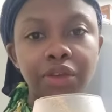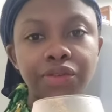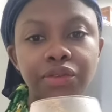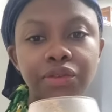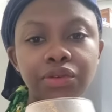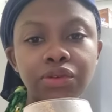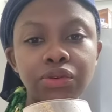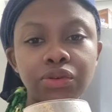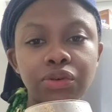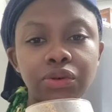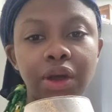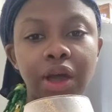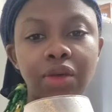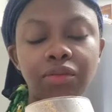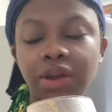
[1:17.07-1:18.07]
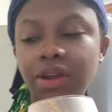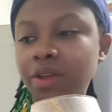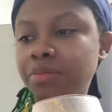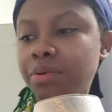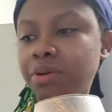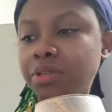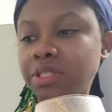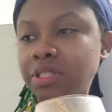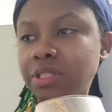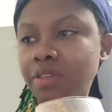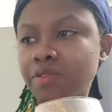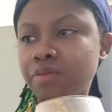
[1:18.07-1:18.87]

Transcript: so what I put in the